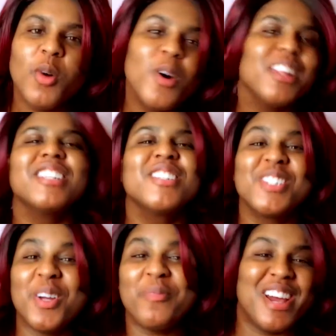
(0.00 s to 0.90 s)
Well, let's
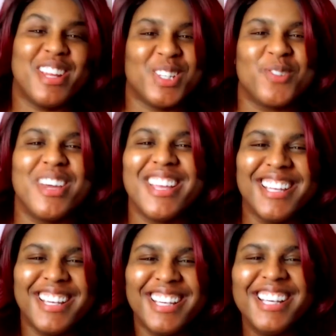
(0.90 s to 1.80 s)
just jump right into
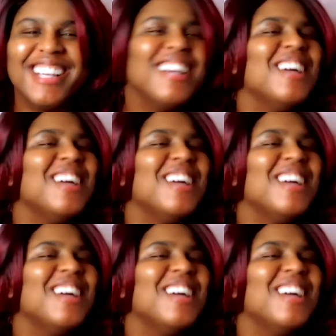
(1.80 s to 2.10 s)
it.